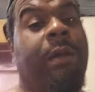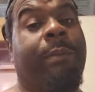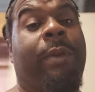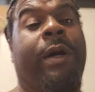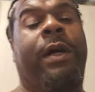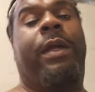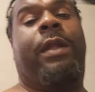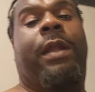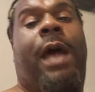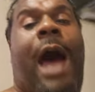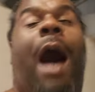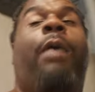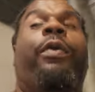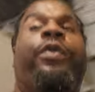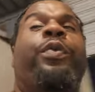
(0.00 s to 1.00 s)
but
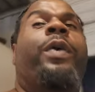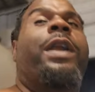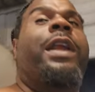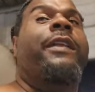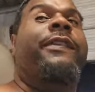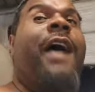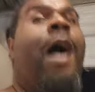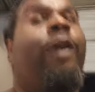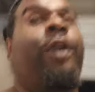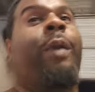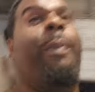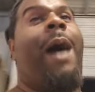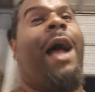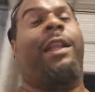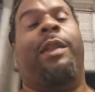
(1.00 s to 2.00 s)
I was really talking
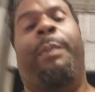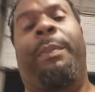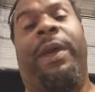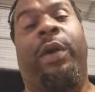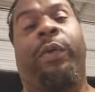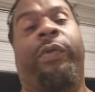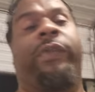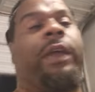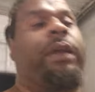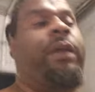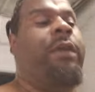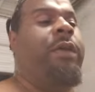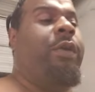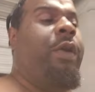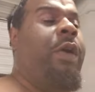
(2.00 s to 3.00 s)
about the music.
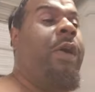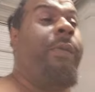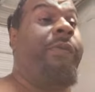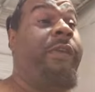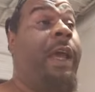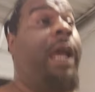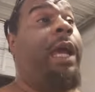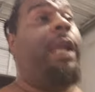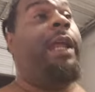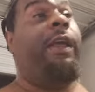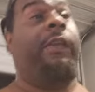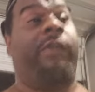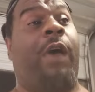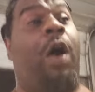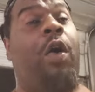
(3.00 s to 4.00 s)
You know what I'm saying?
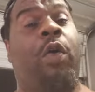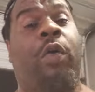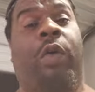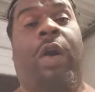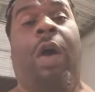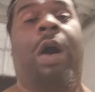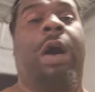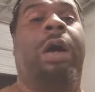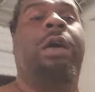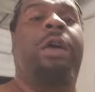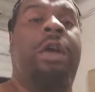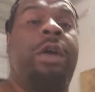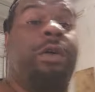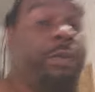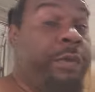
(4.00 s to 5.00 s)
His whole car
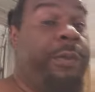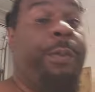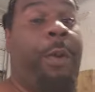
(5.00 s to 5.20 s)
was